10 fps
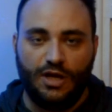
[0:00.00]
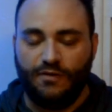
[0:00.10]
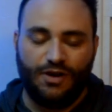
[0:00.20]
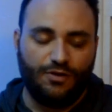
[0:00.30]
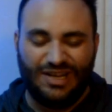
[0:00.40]
if
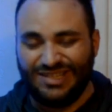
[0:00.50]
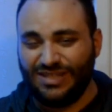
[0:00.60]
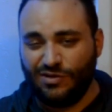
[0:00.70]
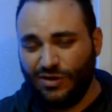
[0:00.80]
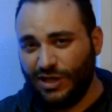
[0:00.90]
I don't
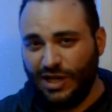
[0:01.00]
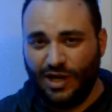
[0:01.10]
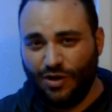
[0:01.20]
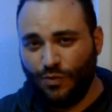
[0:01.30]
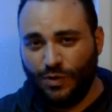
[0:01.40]
necessarily
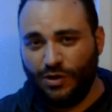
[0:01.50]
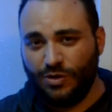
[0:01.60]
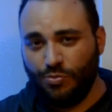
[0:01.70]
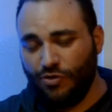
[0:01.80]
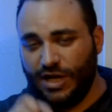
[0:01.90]
care where
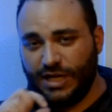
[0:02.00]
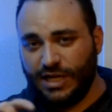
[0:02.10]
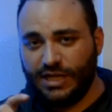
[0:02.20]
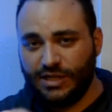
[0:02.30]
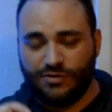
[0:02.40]
the break
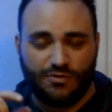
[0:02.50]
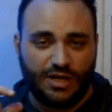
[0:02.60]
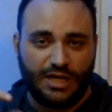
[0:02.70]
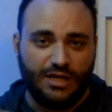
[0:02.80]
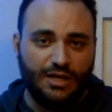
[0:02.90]
is,
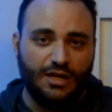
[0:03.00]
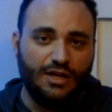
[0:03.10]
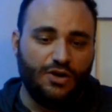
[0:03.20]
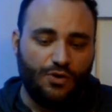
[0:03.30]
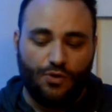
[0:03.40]
right,
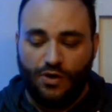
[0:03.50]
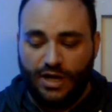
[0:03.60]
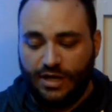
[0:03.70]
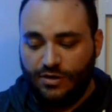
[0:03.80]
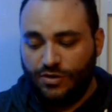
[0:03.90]
or I
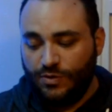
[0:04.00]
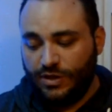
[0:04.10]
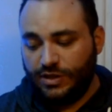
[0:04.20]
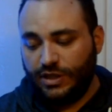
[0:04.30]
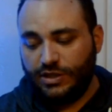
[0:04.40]
can do
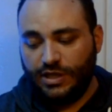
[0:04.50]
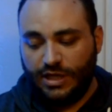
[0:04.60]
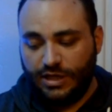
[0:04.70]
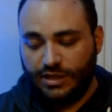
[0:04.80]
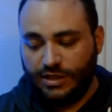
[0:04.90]
it such
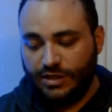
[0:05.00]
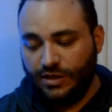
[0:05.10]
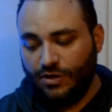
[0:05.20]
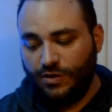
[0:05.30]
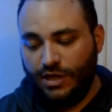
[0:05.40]
that it's
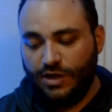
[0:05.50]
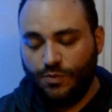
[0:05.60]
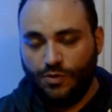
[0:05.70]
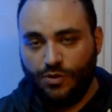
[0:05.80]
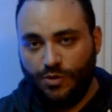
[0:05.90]

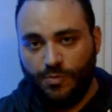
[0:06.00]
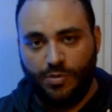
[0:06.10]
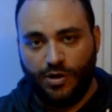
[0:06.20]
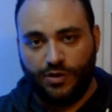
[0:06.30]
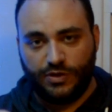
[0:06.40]
equal
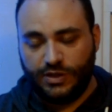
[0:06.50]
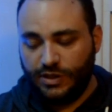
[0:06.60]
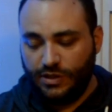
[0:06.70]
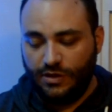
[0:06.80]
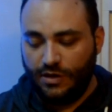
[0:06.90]

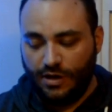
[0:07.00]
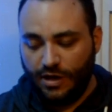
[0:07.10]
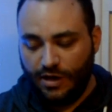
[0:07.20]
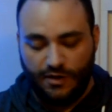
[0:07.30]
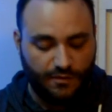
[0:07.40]
parts
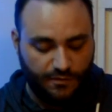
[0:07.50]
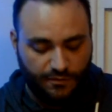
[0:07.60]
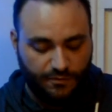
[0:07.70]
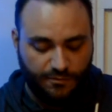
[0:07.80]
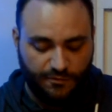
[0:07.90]
of
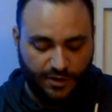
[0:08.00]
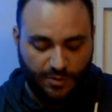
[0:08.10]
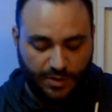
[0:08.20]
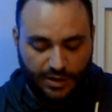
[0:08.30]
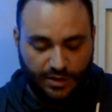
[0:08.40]

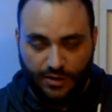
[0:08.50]
filament,